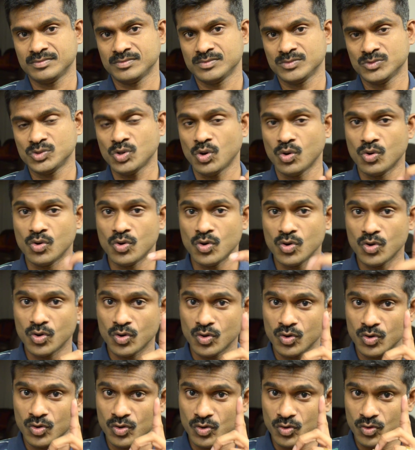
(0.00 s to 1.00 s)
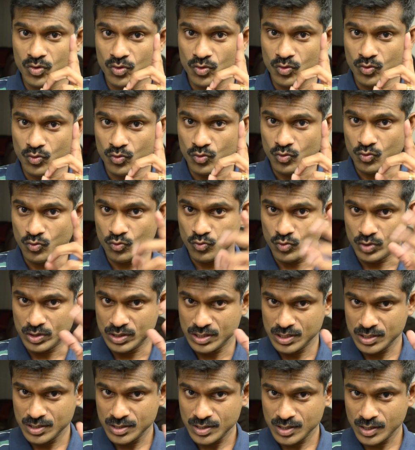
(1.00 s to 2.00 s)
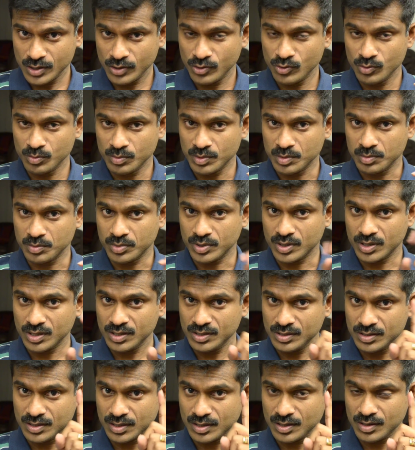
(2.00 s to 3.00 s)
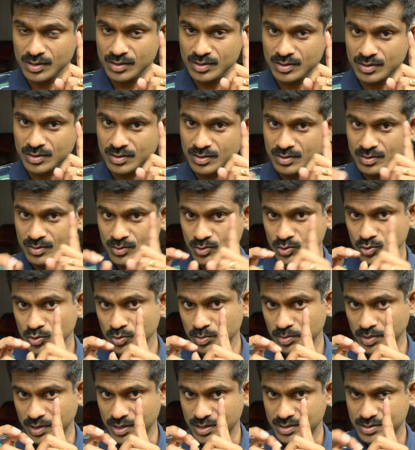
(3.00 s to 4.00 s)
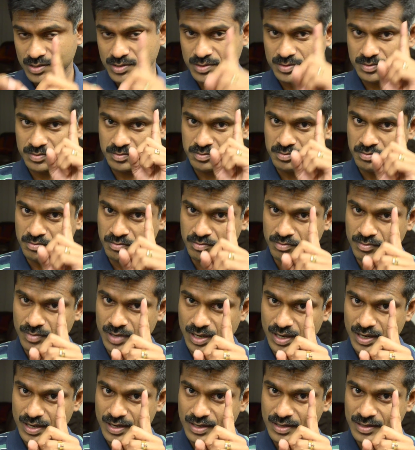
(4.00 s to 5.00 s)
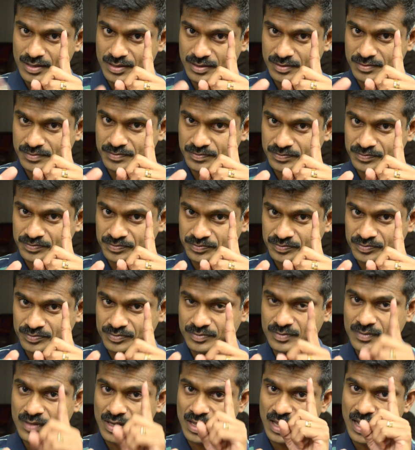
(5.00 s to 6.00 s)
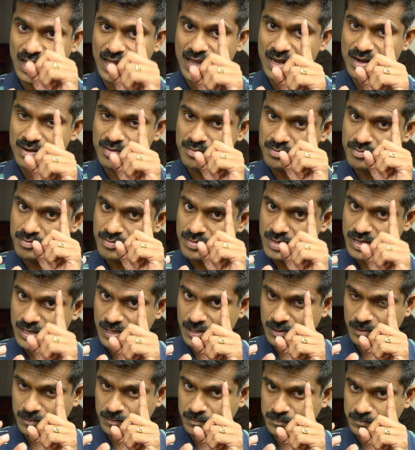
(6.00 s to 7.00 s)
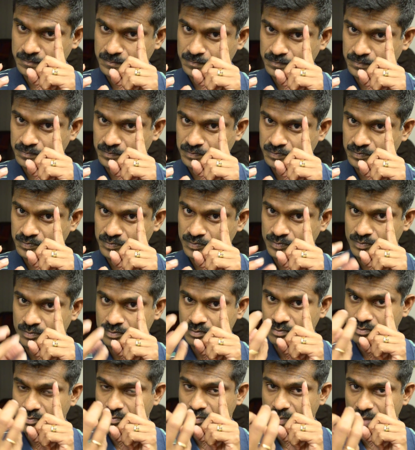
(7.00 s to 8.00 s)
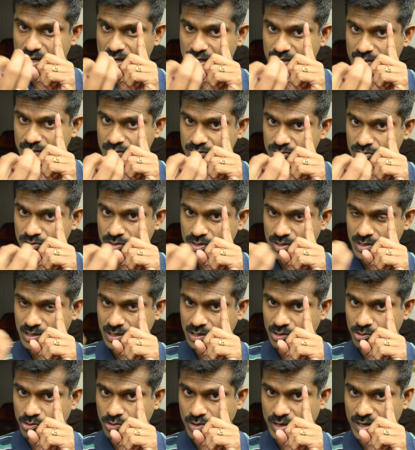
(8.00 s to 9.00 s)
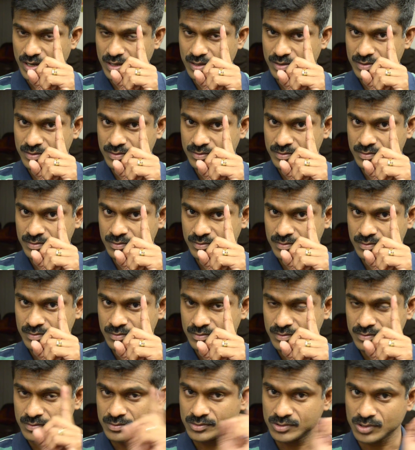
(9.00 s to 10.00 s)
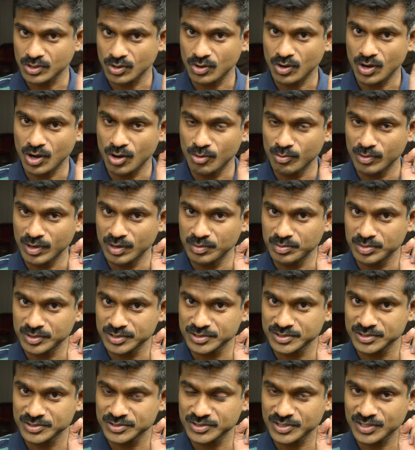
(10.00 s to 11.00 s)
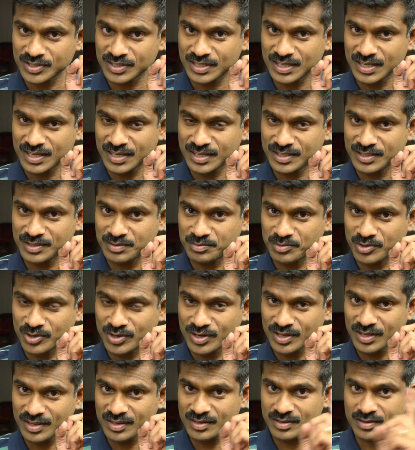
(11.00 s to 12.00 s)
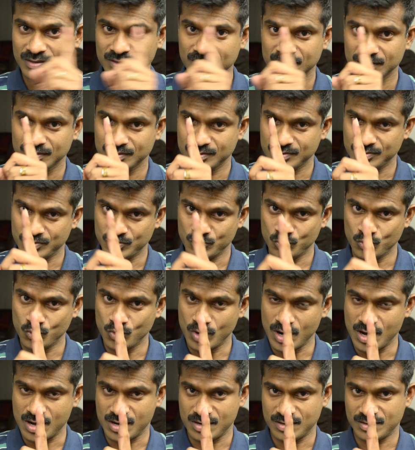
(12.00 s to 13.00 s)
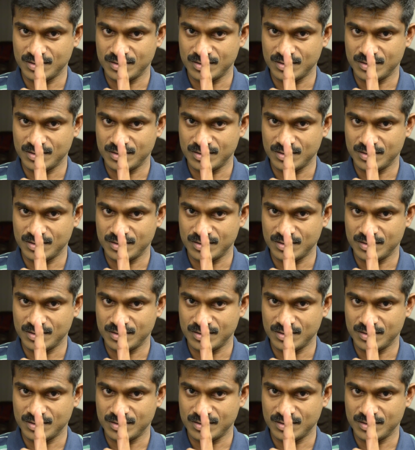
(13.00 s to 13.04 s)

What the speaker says: So, within the human body there are two parts, mind and me. Mind is not required. So, how many persons are there in the body? One.